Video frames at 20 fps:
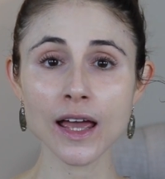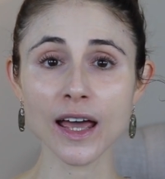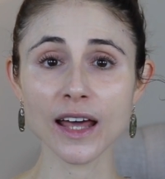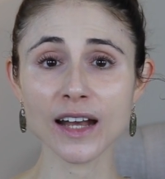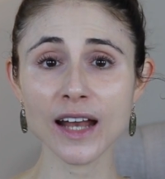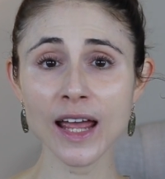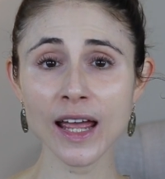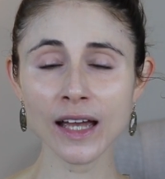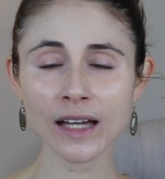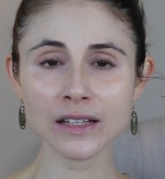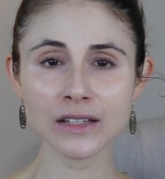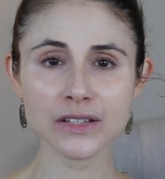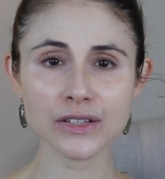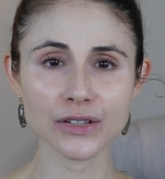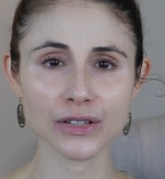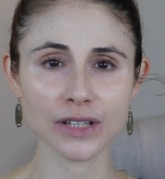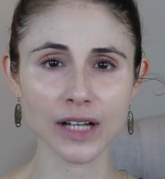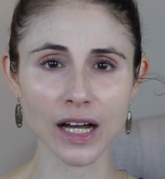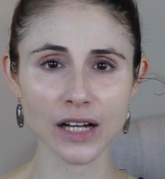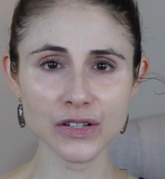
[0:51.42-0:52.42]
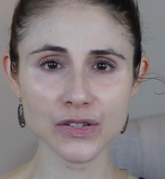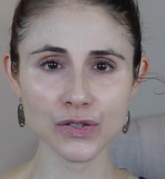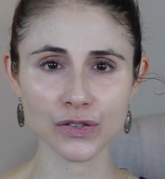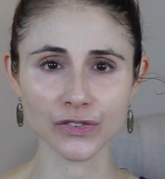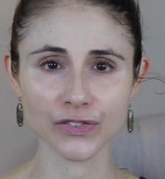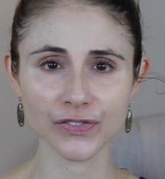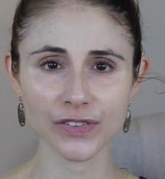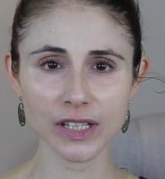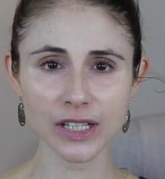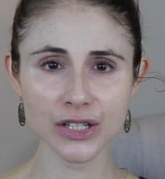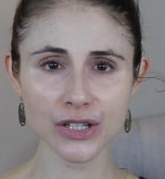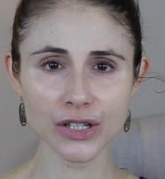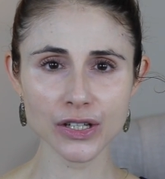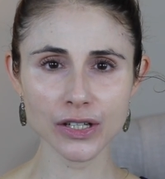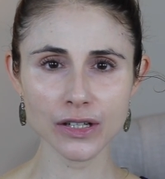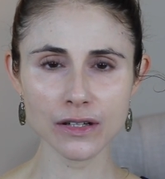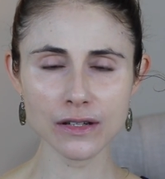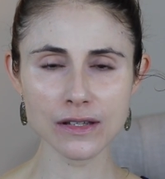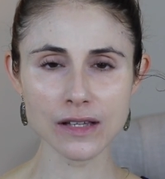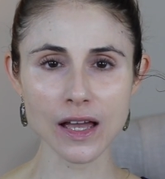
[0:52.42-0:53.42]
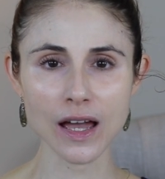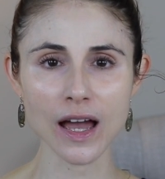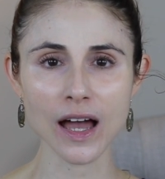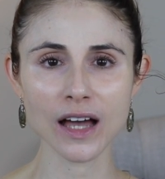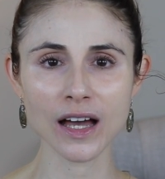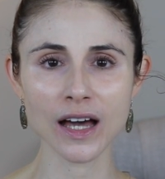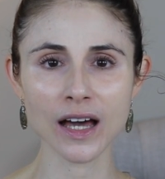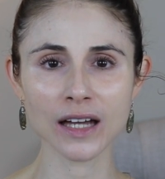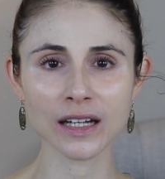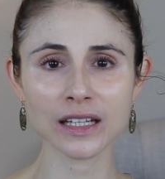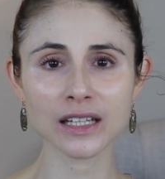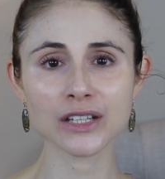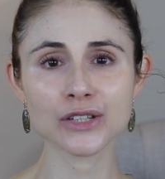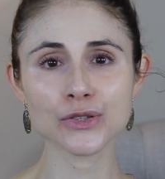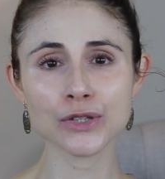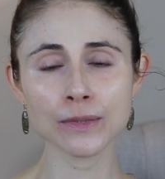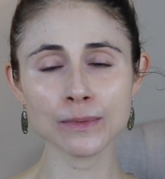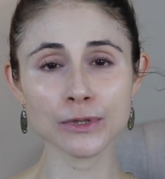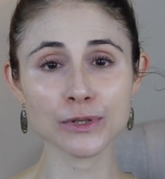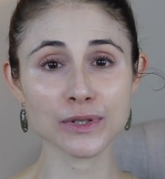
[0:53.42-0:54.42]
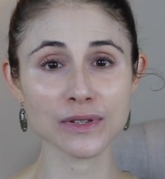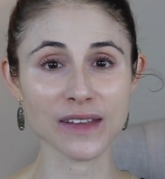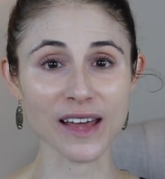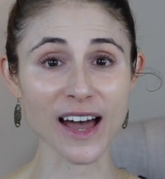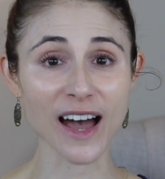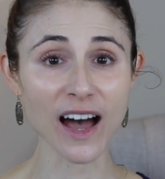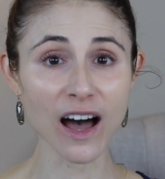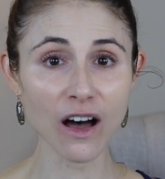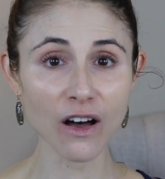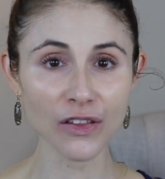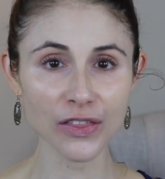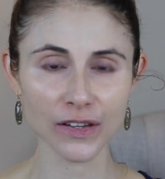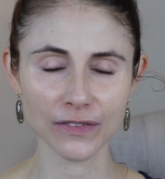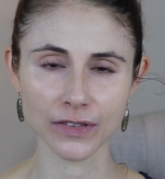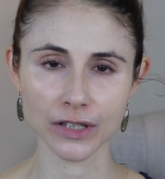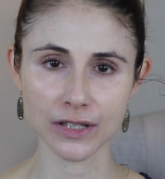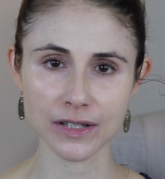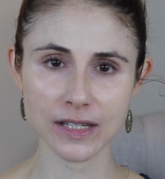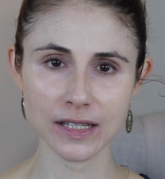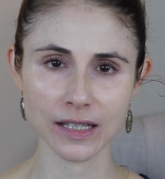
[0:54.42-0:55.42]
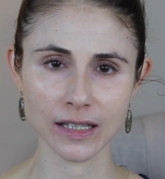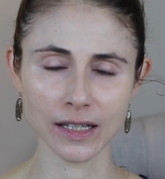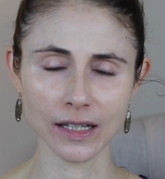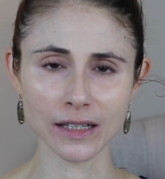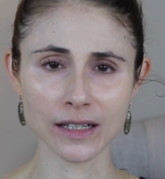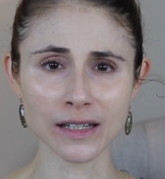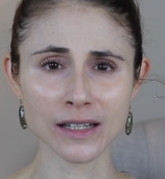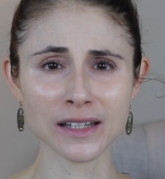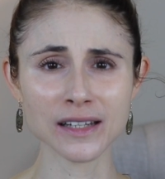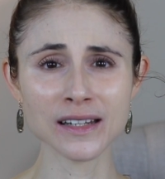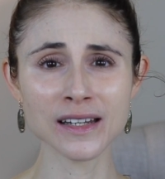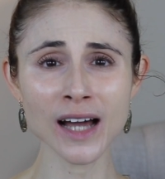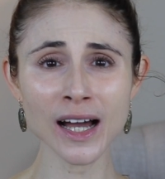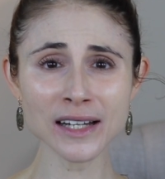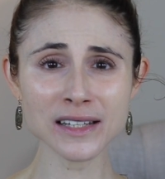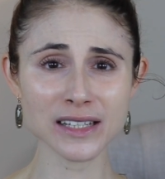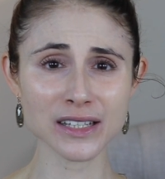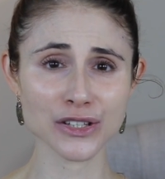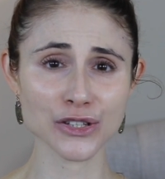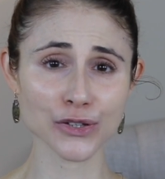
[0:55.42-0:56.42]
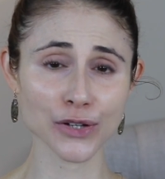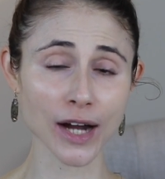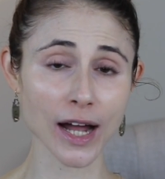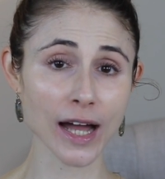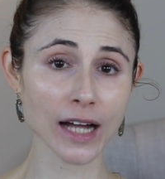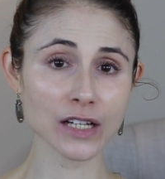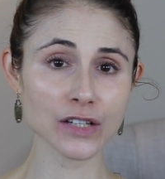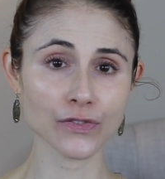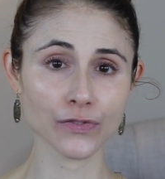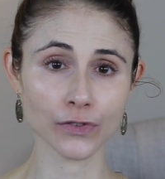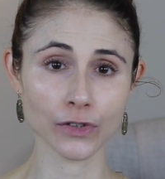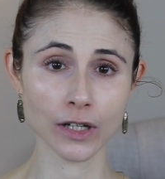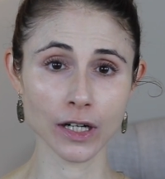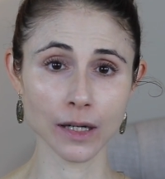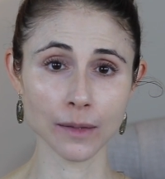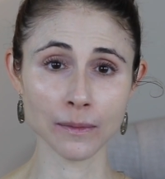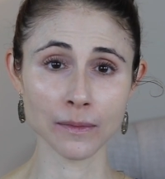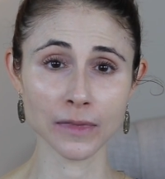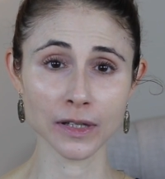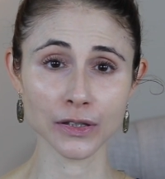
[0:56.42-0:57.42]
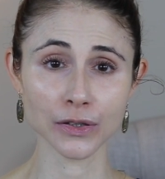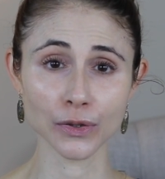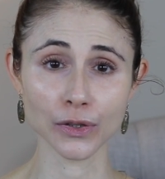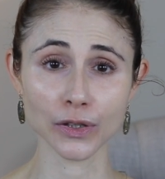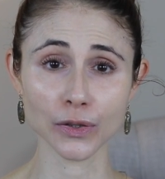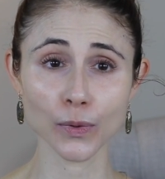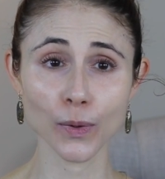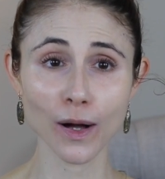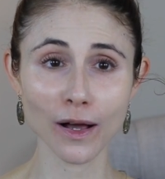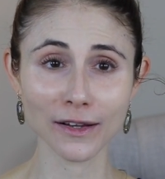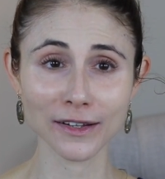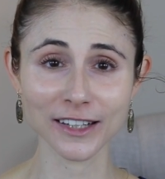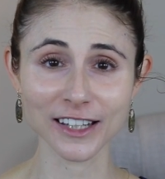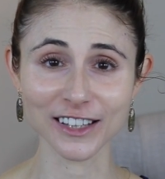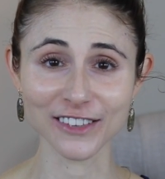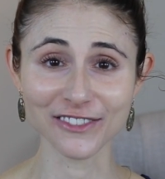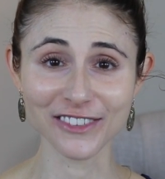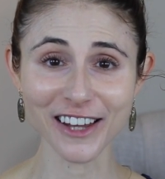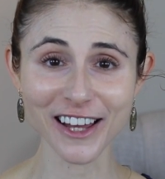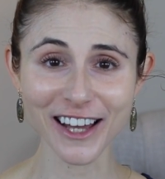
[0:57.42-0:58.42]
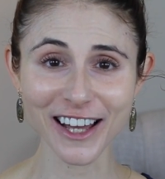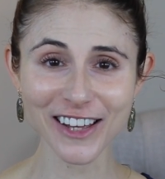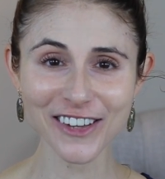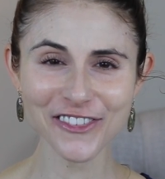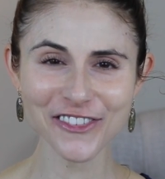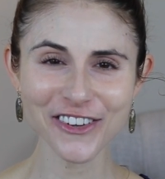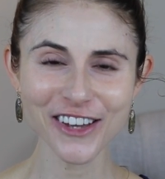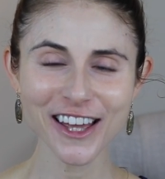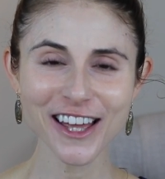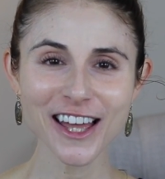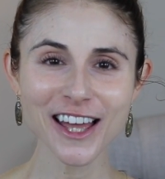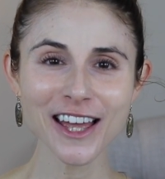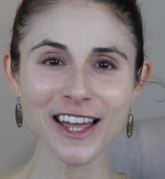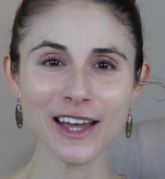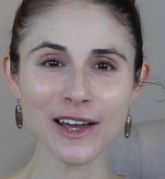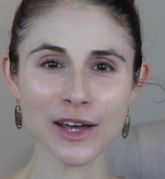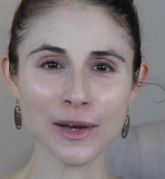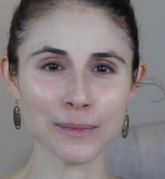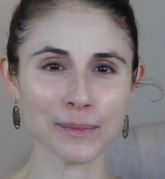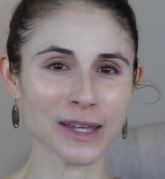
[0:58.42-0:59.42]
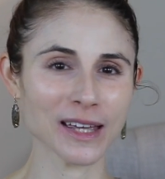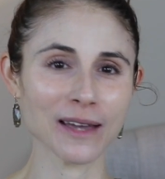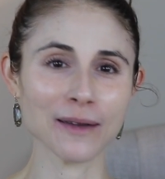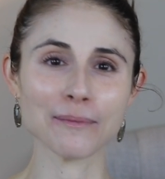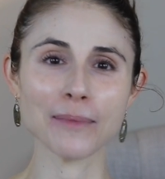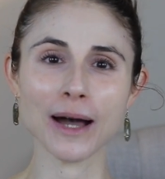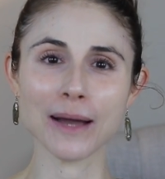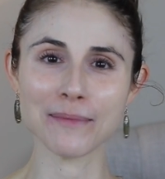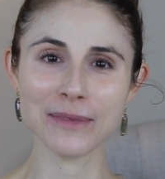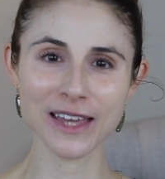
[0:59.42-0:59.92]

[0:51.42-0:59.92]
enhance your natural features and contribute to the health of your skin, not detract from your quality of life by